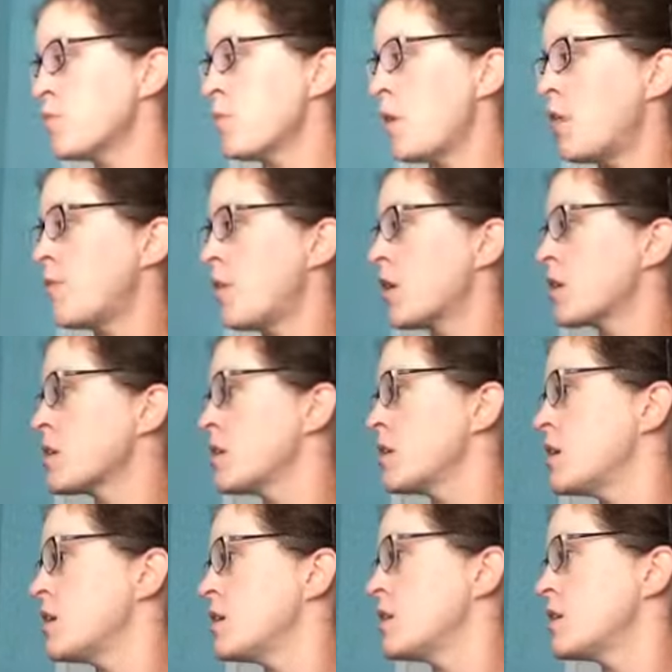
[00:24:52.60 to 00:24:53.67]
small fox
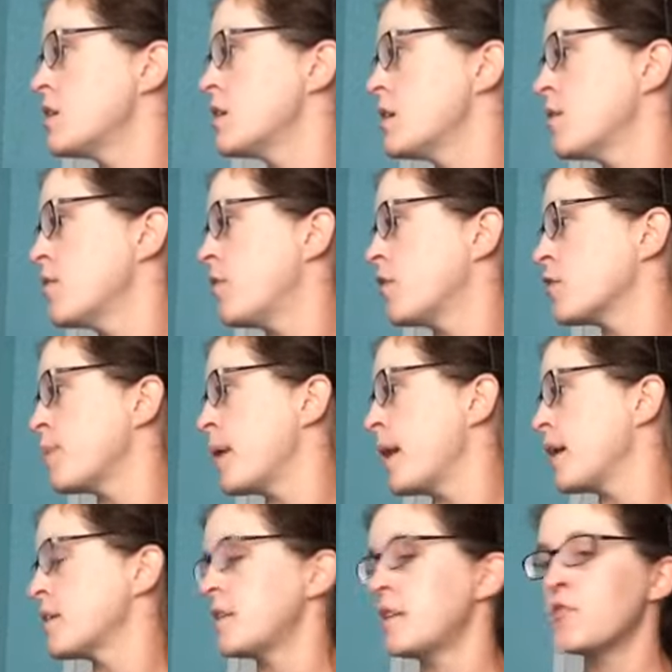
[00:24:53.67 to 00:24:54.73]

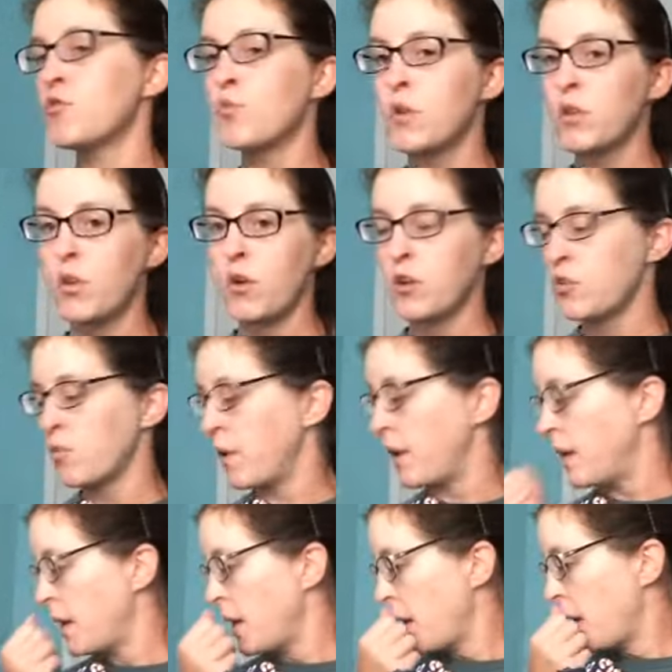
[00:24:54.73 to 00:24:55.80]
bags, and there's one large
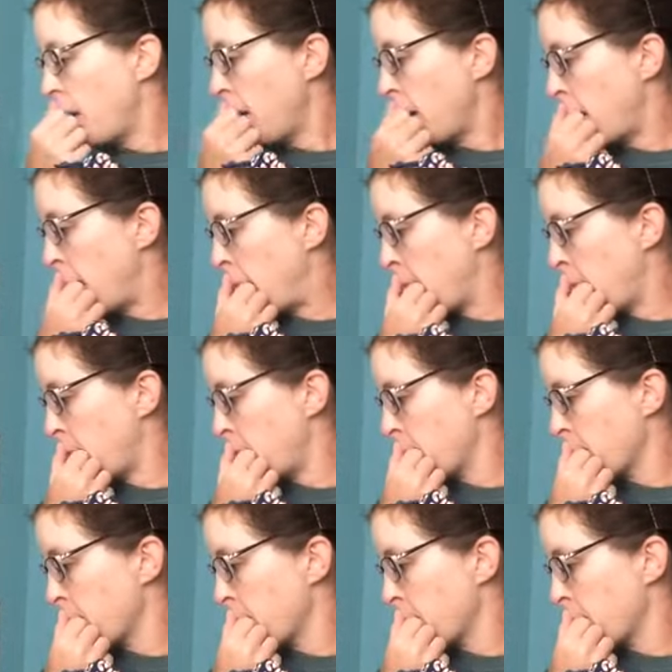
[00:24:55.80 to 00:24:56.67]
one. I